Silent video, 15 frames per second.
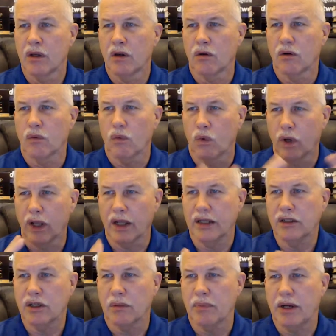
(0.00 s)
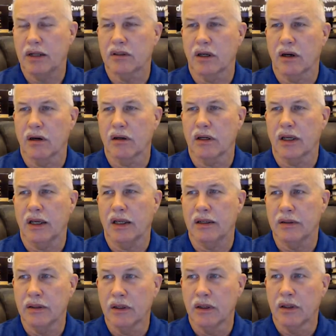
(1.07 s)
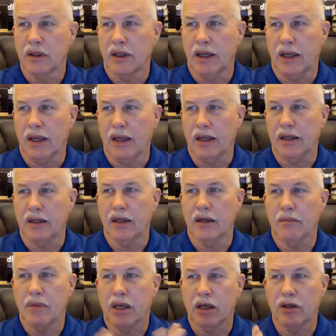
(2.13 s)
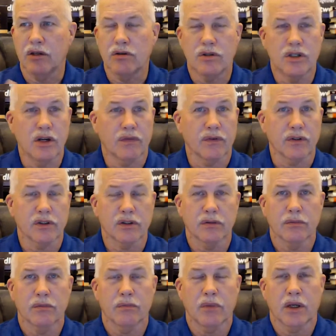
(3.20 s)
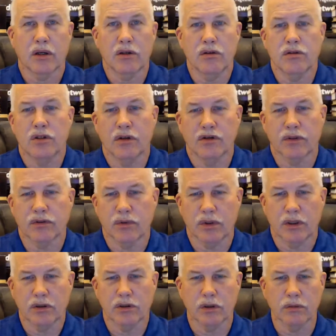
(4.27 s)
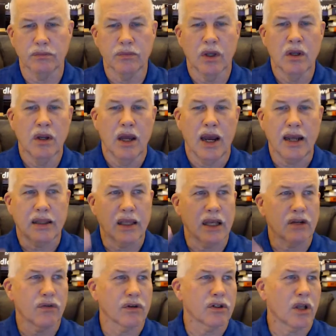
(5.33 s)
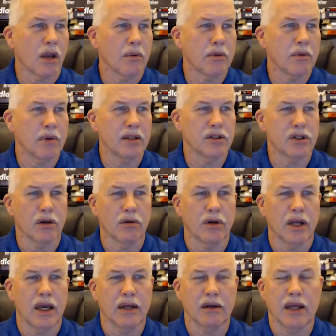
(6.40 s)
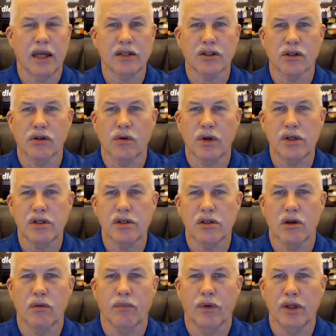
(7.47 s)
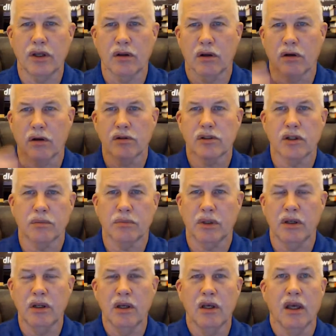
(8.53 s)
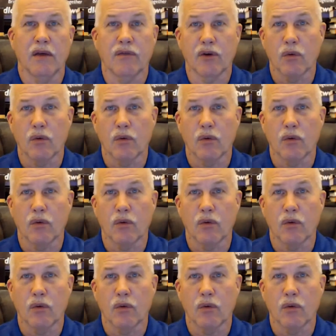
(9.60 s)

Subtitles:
really jump out there and make a huge difference. Make a huge difference with it. So, hey, thanks for coming by the show tonight and asking questions. Hopefully you learned something. If you're